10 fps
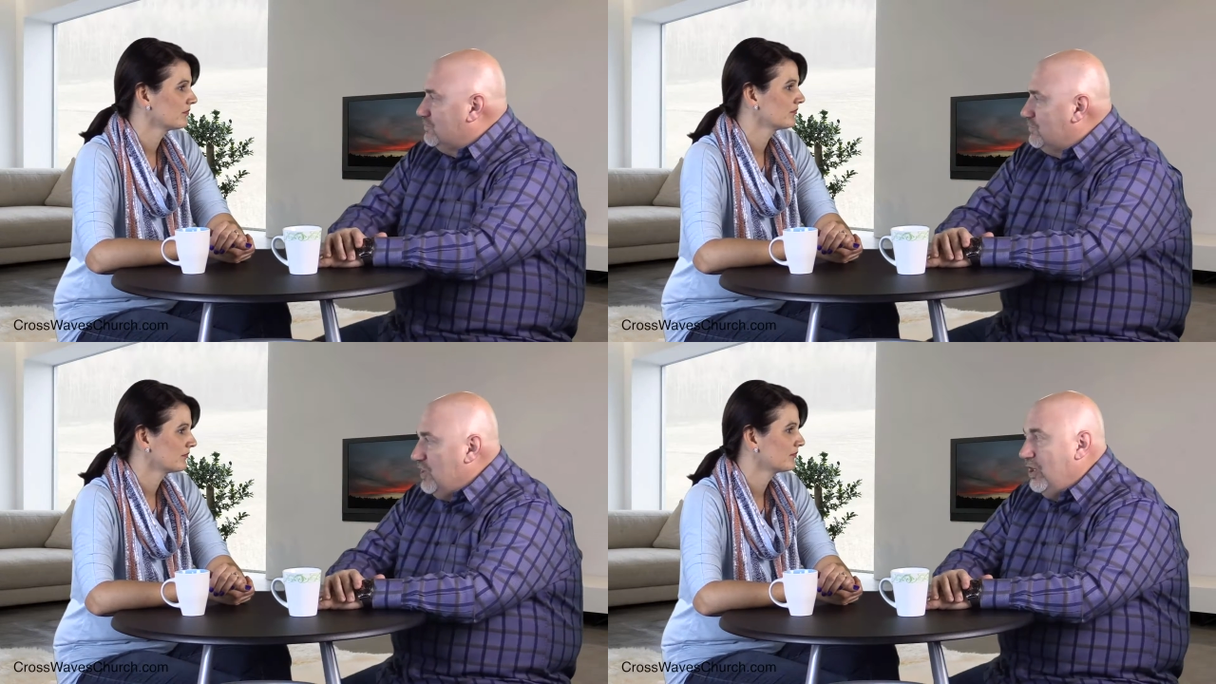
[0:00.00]

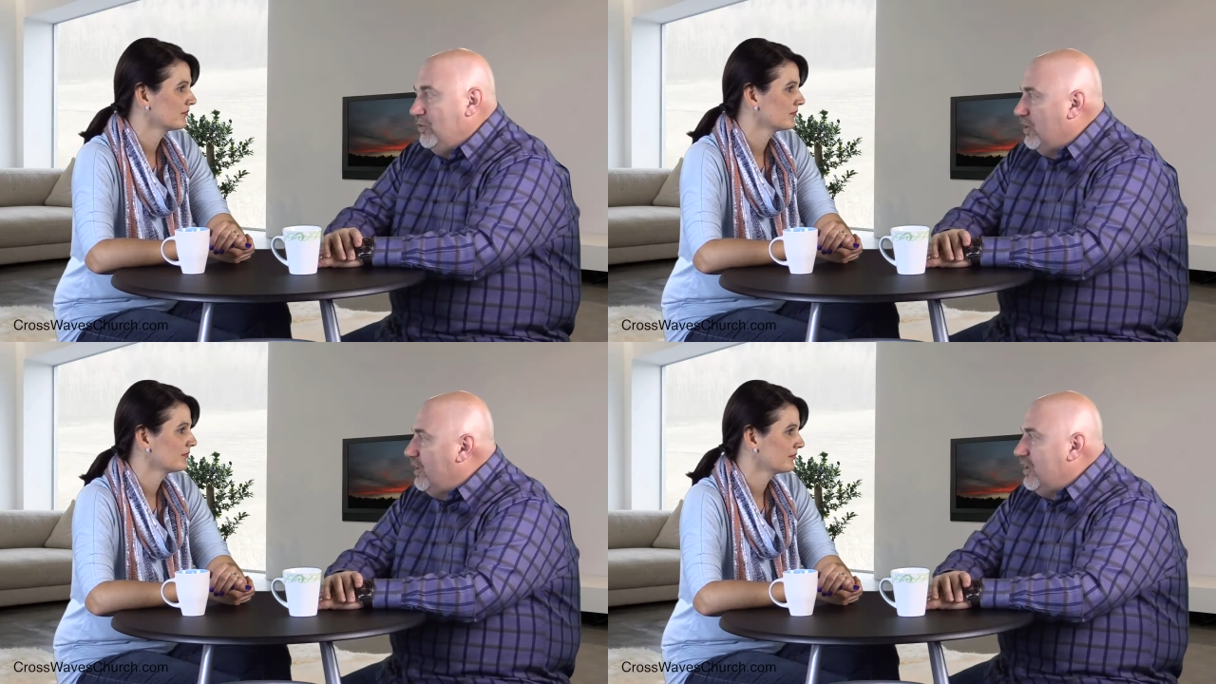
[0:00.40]
Speaker 1: you know,
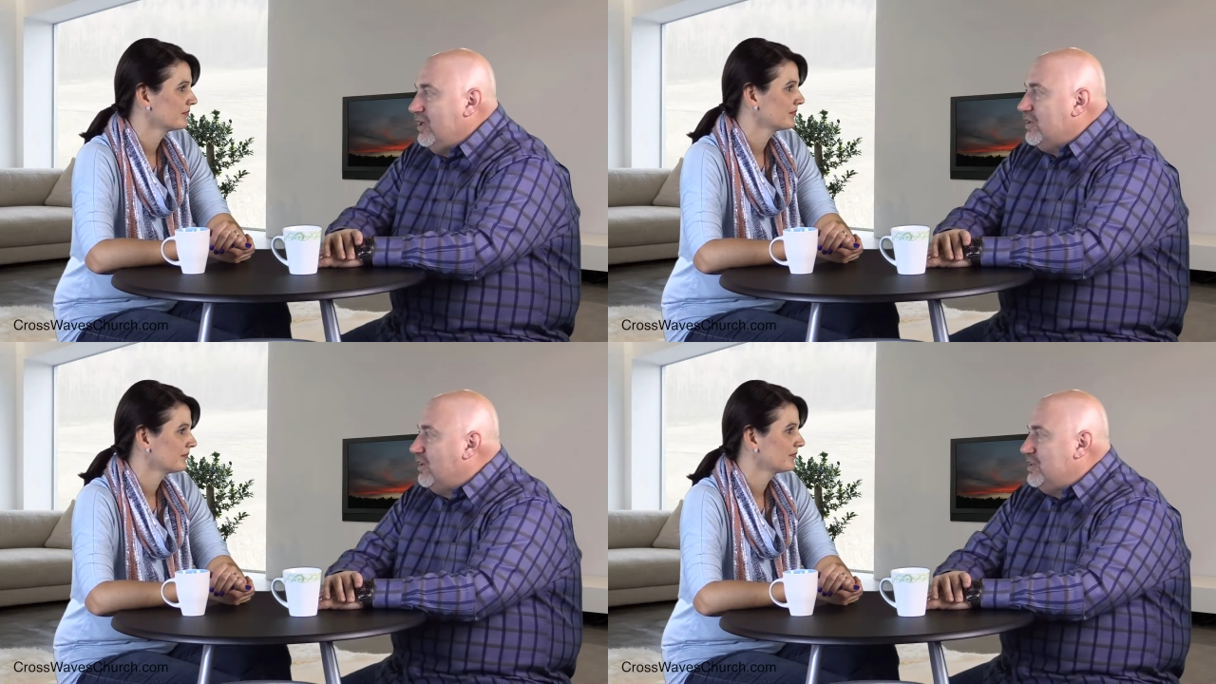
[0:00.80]
we're here to
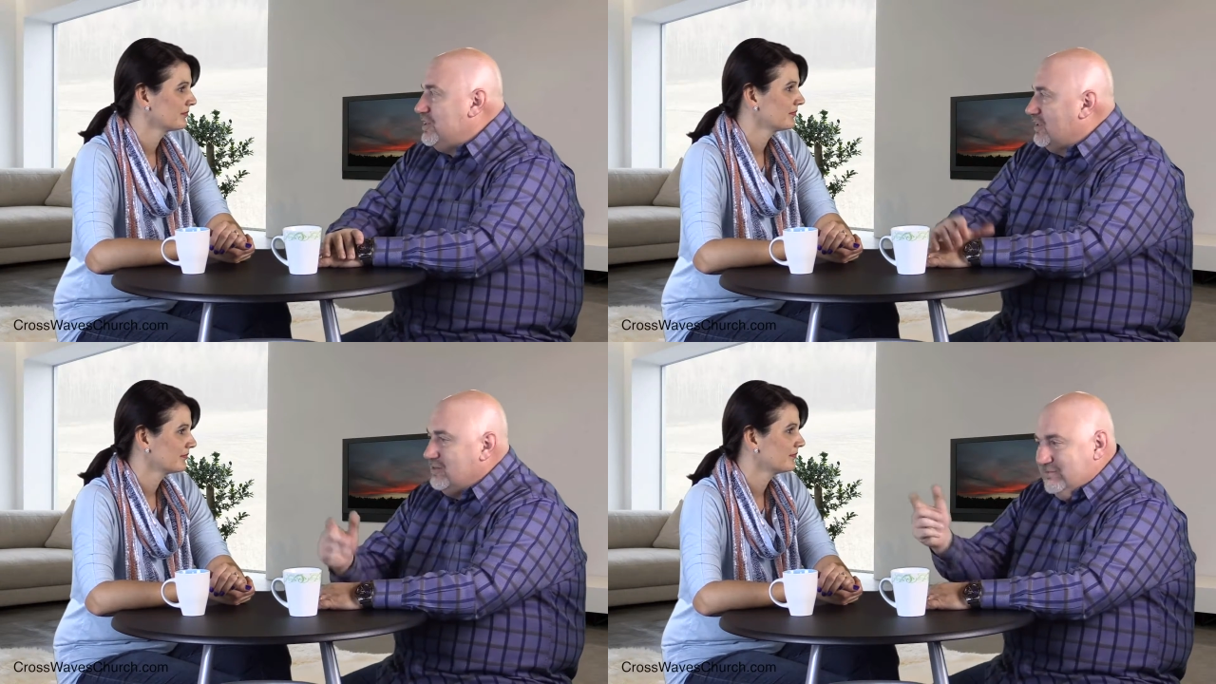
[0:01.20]
encourage
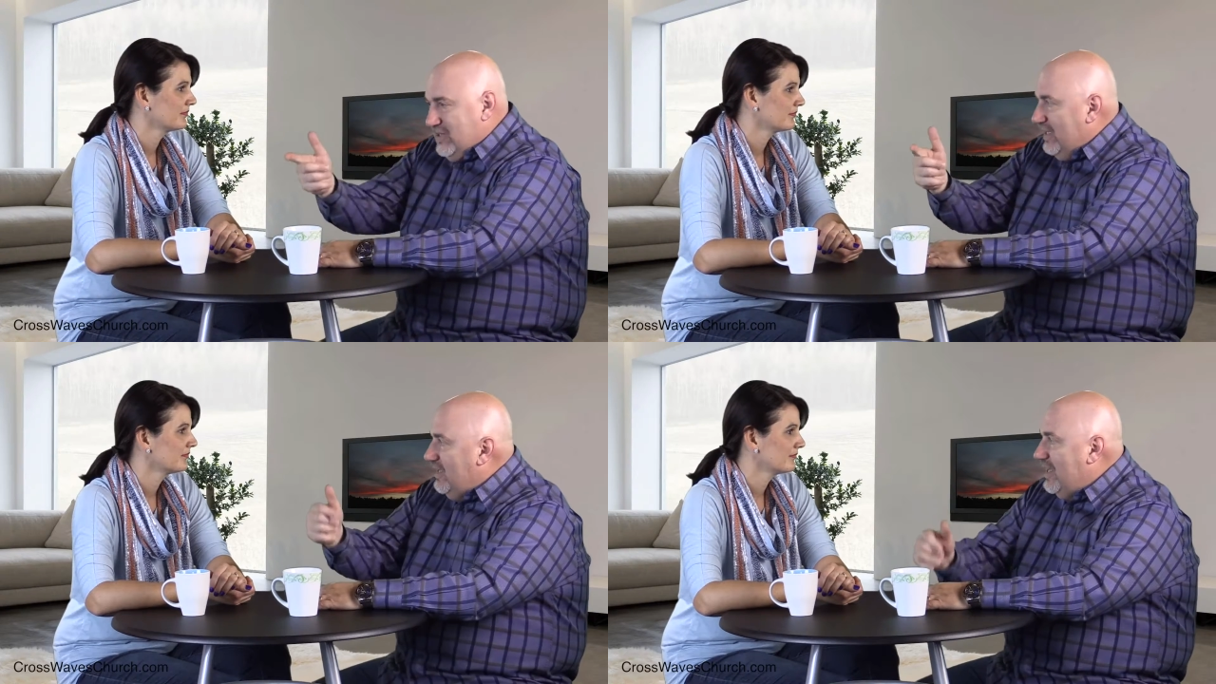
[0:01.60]
you.
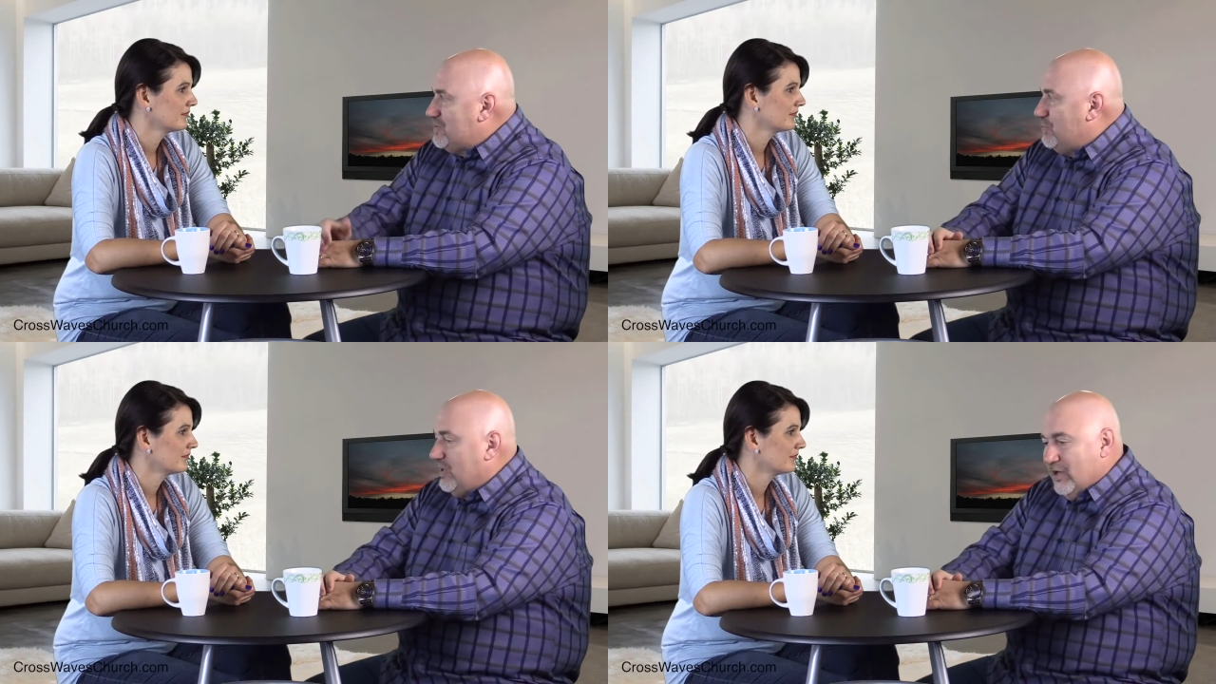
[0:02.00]
Get it next
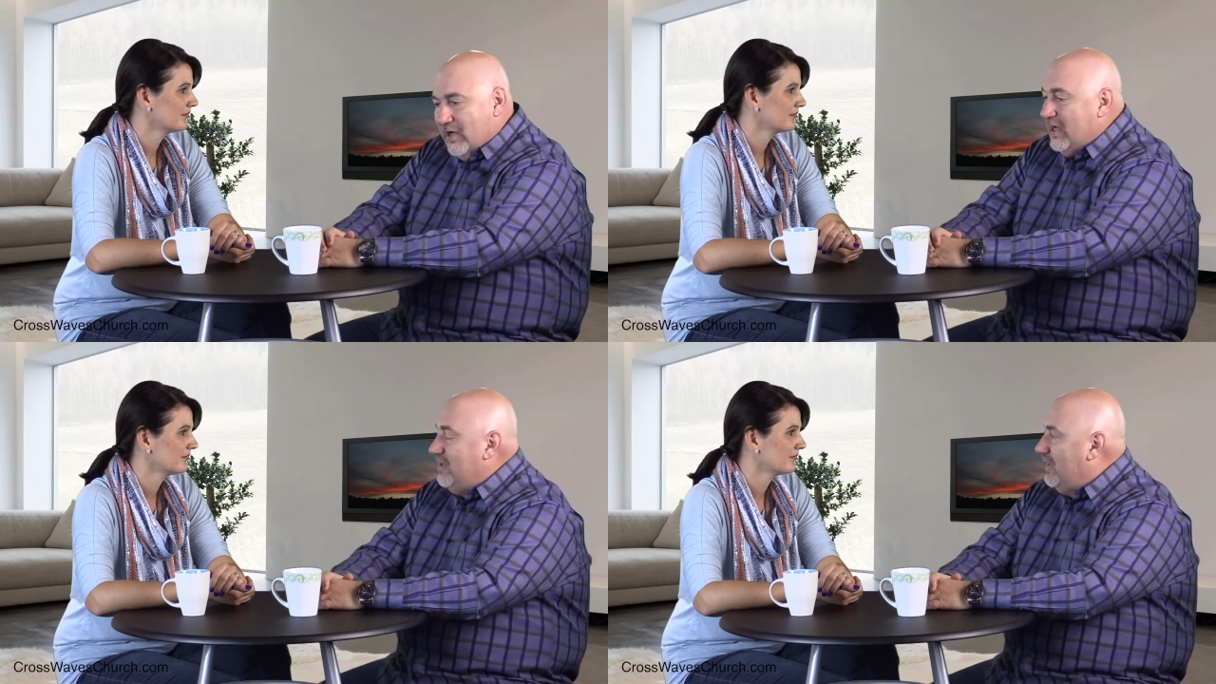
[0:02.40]
week. All
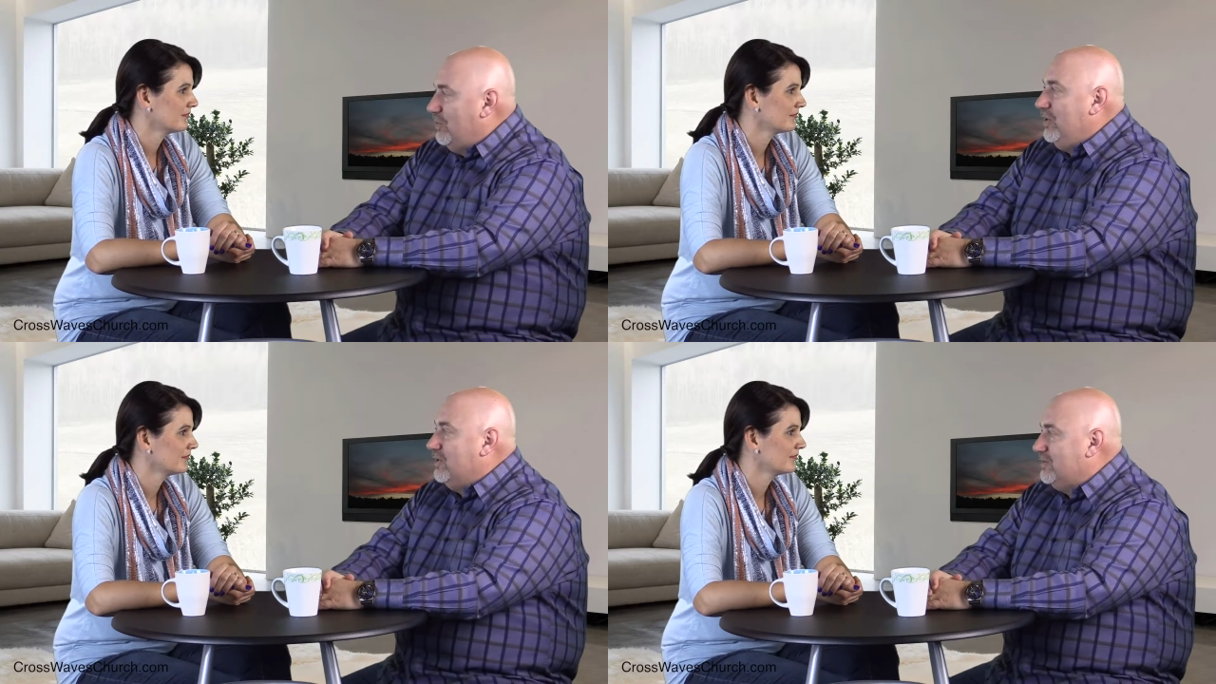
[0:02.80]
mm-hmm. right, I
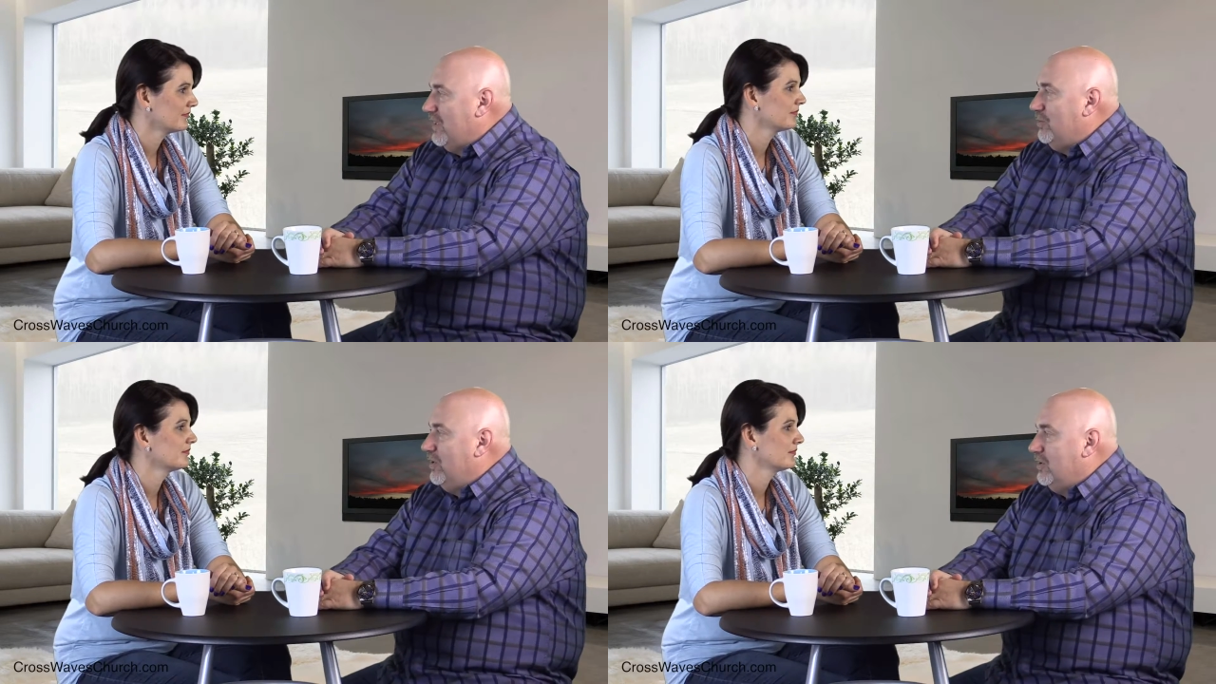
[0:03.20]
will. I
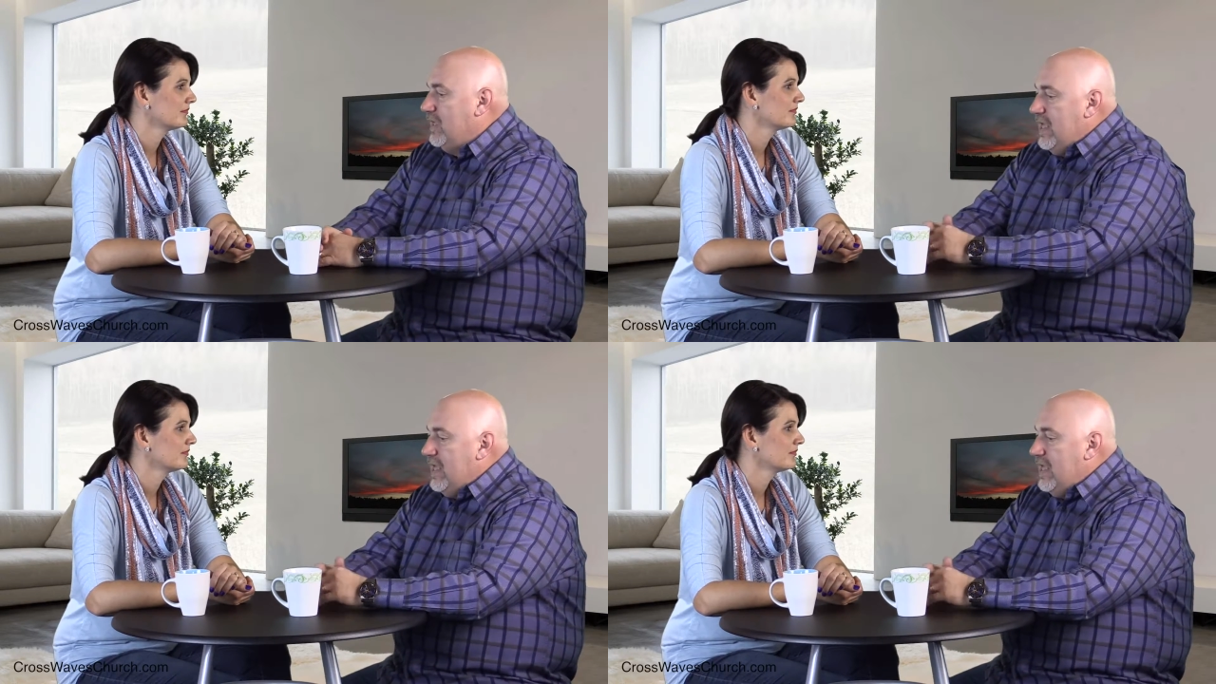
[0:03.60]
will.